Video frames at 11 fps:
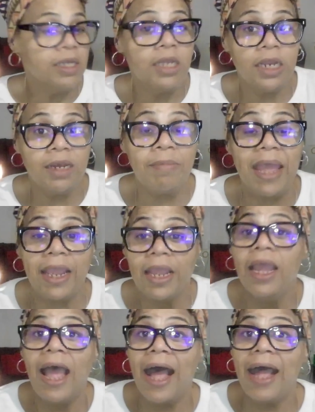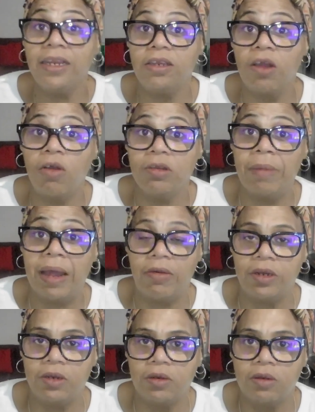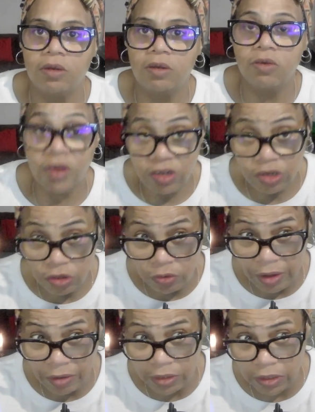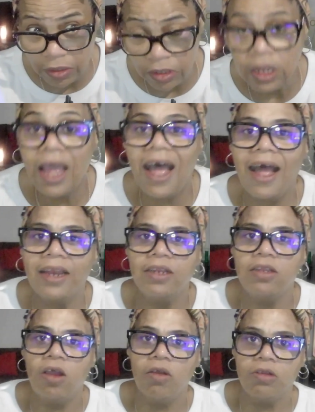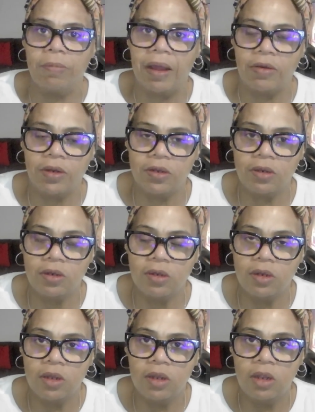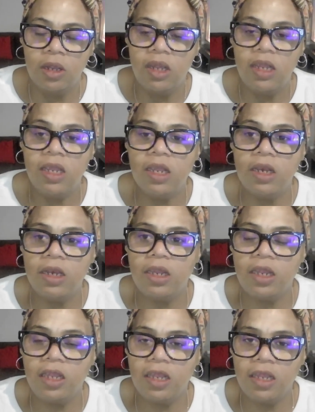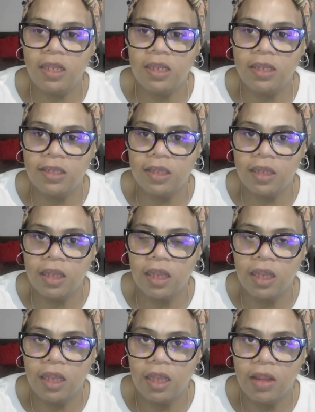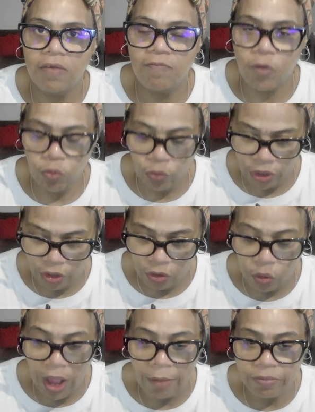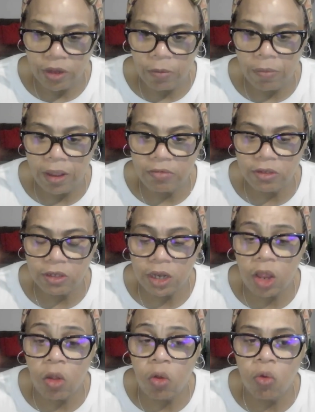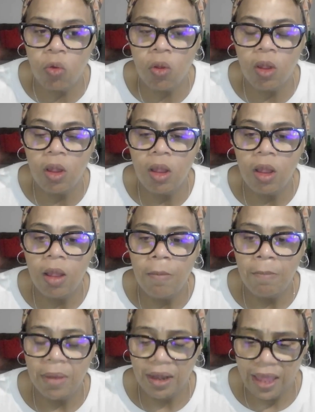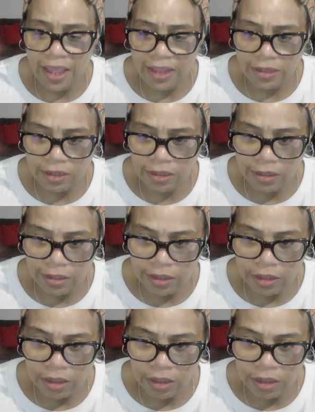in the back. I didn't talk about it. Gretchen, you out there. I didn't talk about it. It is for real. I'm talking about slow molasses